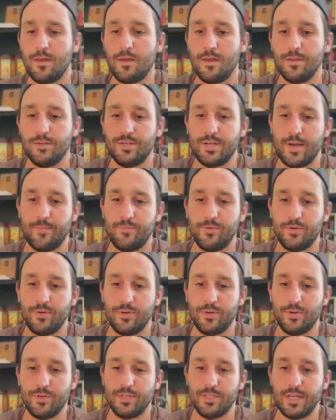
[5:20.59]

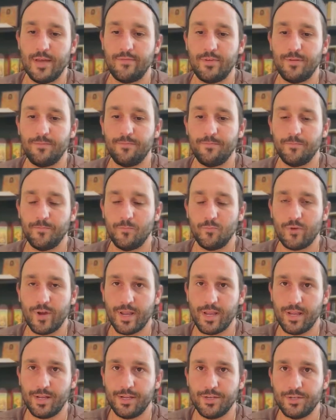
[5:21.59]
Chapter 7
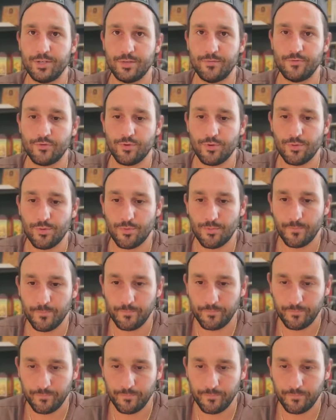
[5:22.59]
Recognition of Truth.